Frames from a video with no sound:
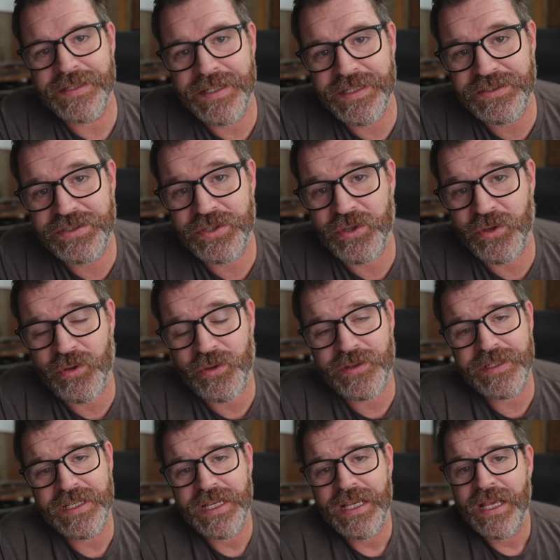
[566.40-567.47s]
is your
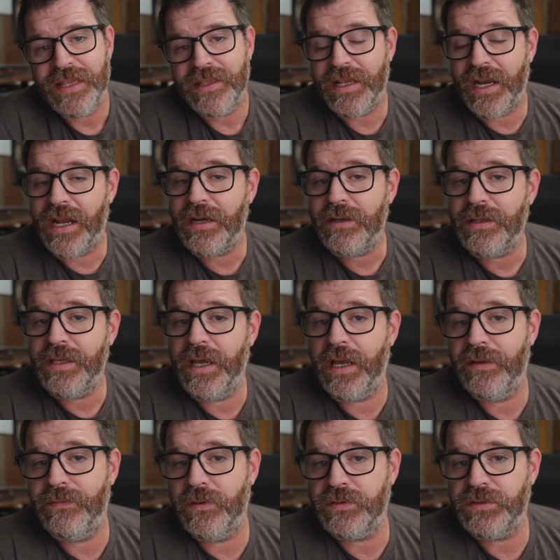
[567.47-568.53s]
goal, then I don't think
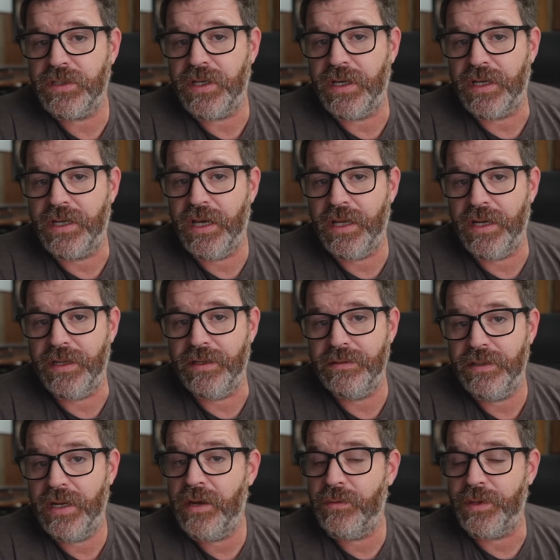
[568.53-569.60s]
headphones are gonna cut it.
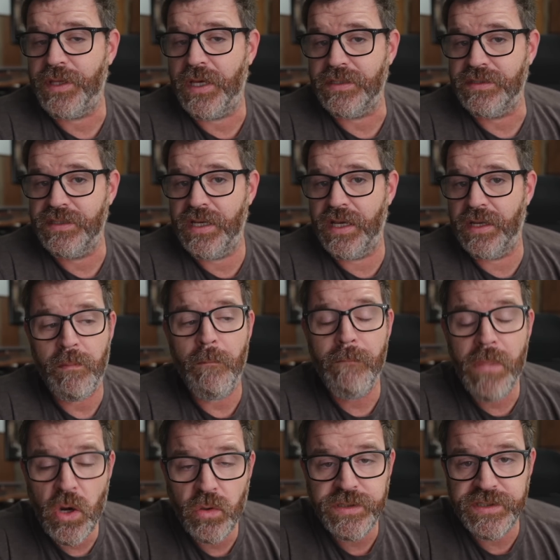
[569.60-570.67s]
Now, with that said,
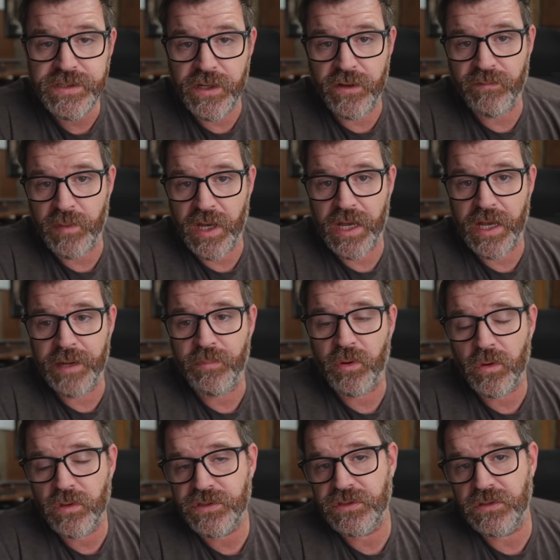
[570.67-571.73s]
most of my
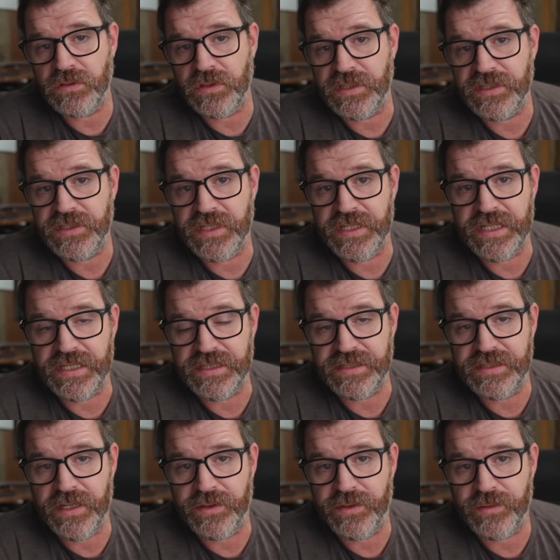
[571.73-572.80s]
personal listening is
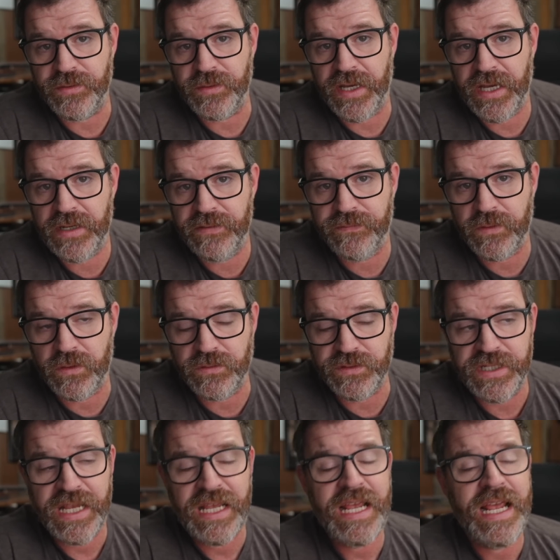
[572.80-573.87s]
done through headphones,
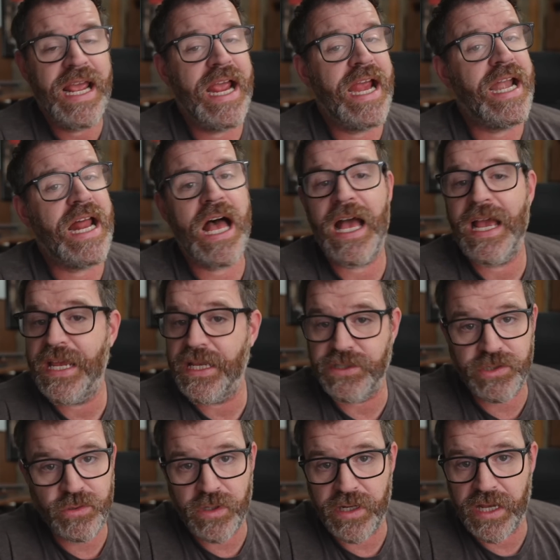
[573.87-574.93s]
and I
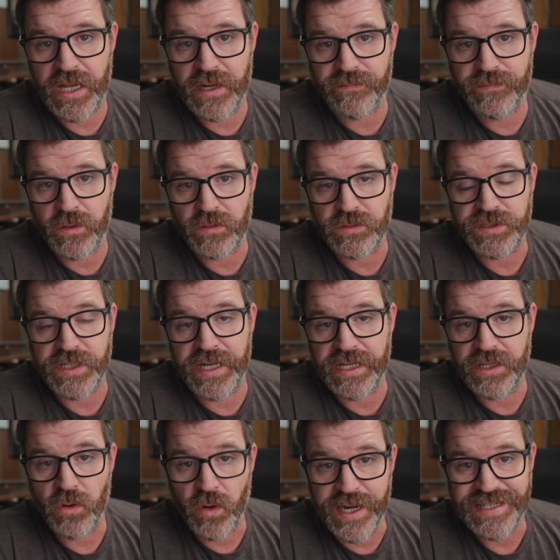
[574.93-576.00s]
enjoy headphones a
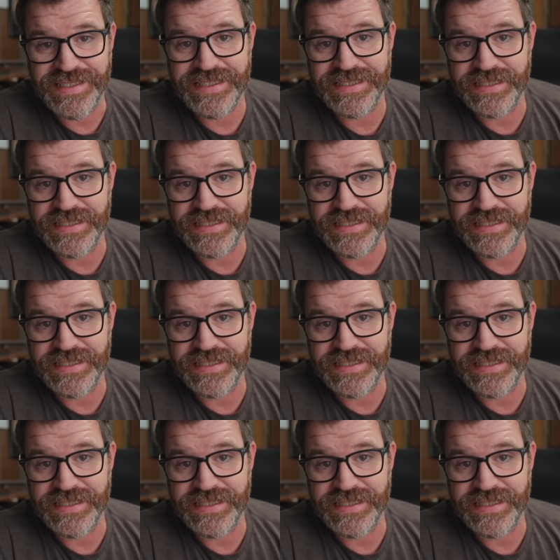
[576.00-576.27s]
great